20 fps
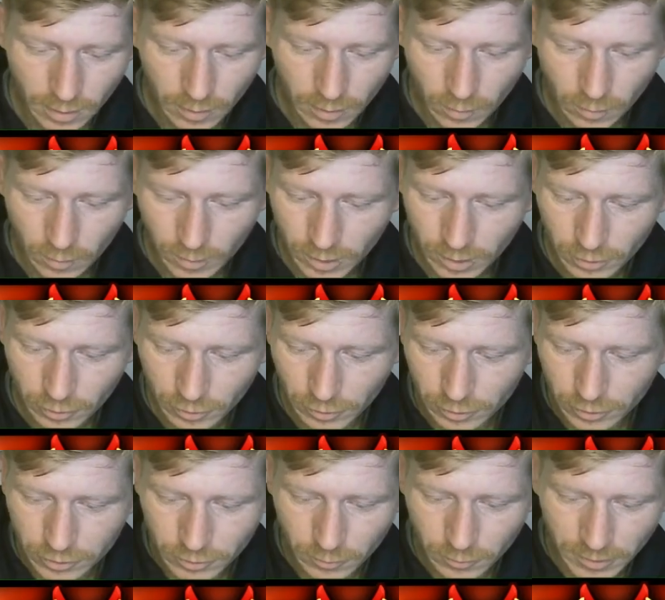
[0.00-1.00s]
Oh my
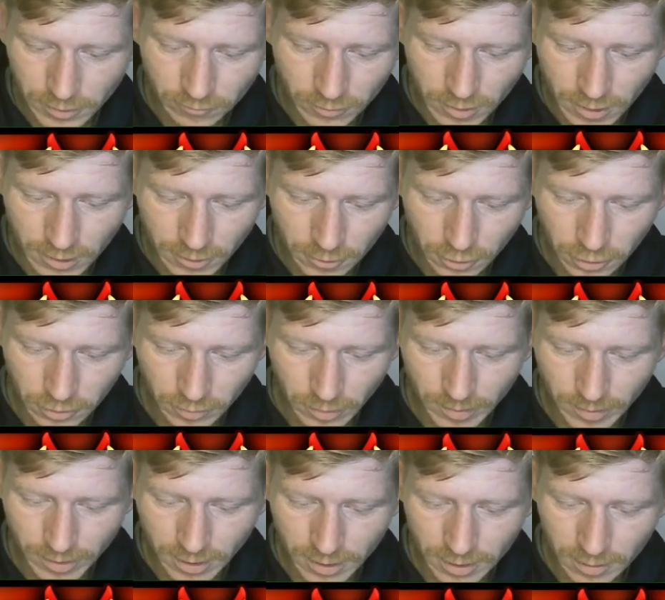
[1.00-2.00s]
goodness, are we really not going to be
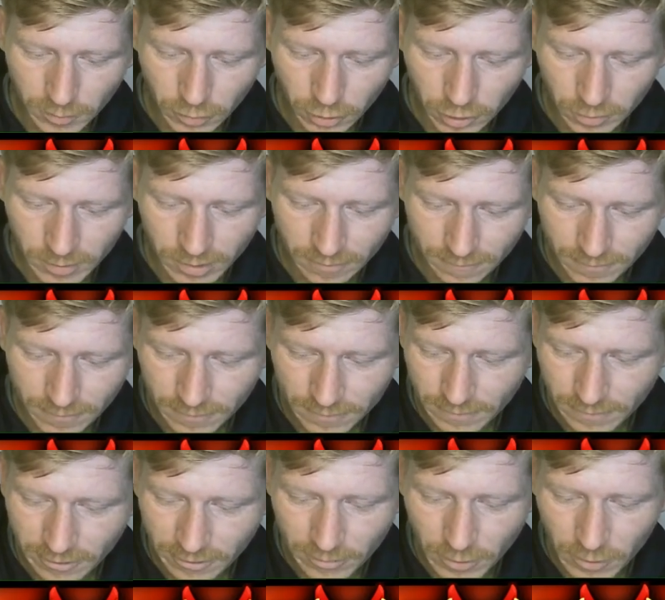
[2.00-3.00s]
making it? Put them in that fast
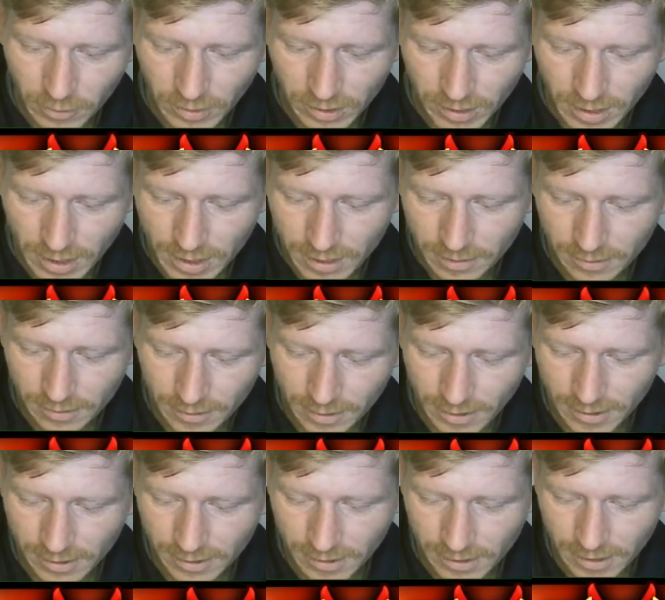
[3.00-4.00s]
fire mode again,
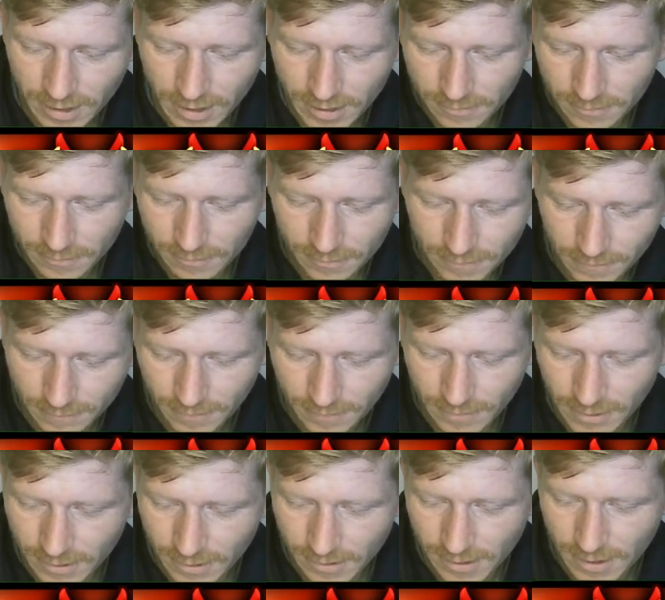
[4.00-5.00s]
and again,
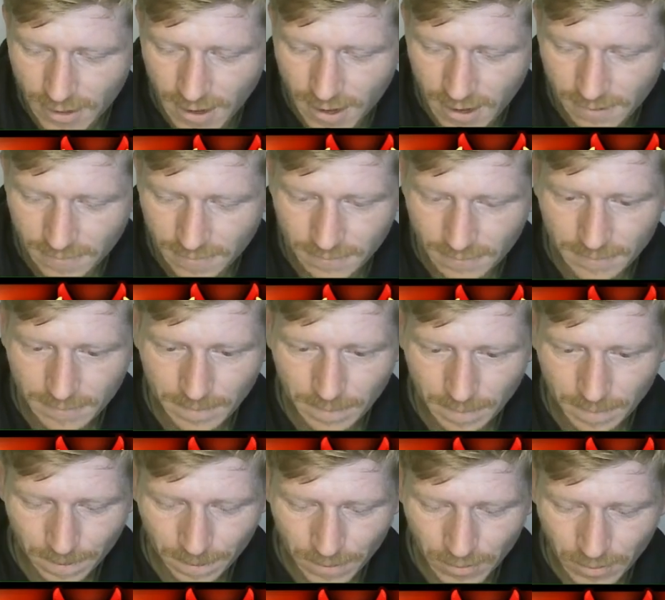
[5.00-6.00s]
and again.
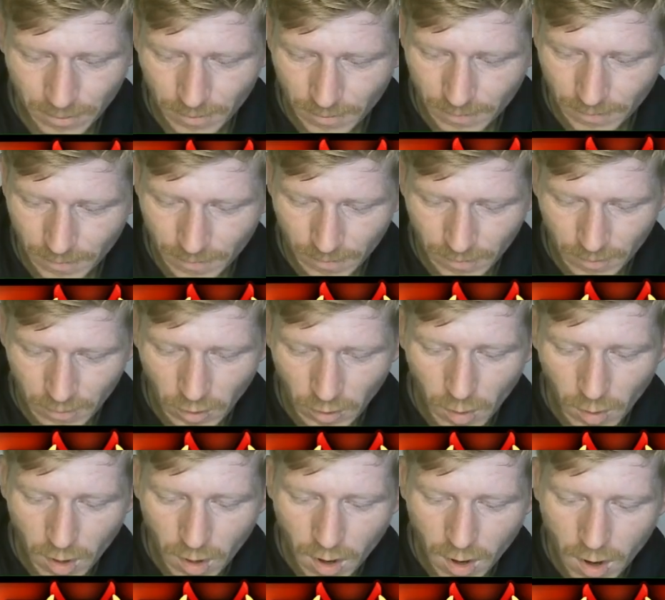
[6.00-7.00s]
Come
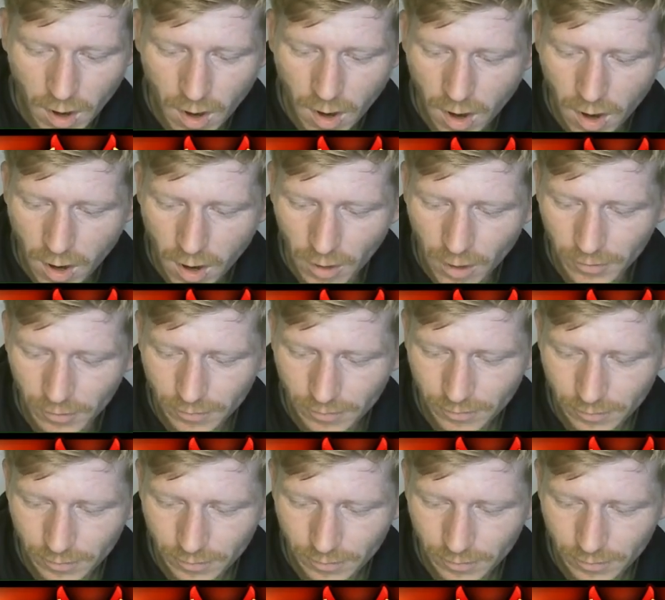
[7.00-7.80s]
on!